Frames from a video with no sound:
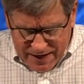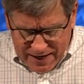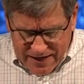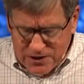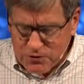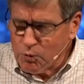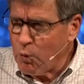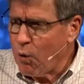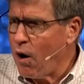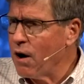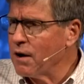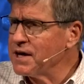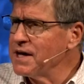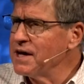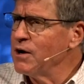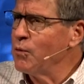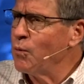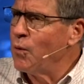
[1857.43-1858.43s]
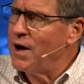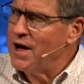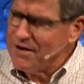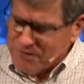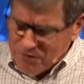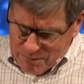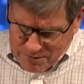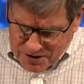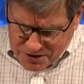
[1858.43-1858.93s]
he's walking
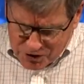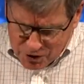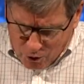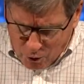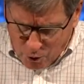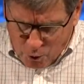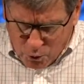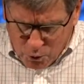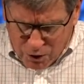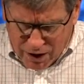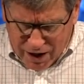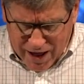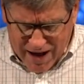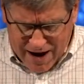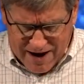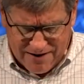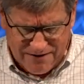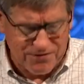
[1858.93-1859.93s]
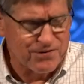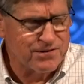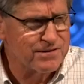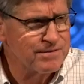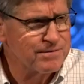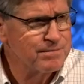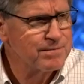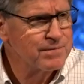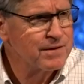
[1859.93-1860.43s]
away from his old life.
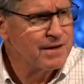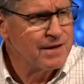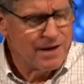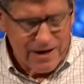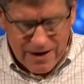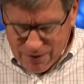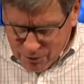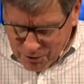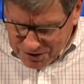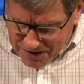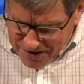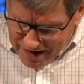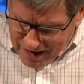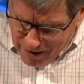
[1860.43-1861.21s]
With the